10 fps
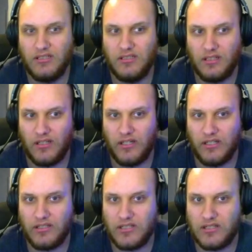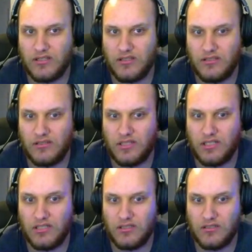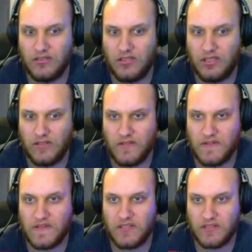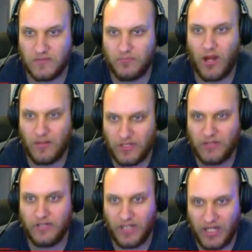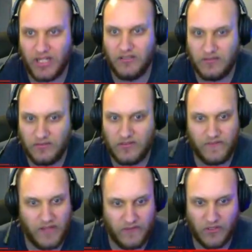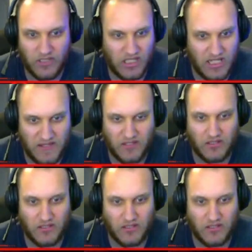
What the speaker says: Alright. Getting good kills. They're probably going A. If you haven't heard anything, they're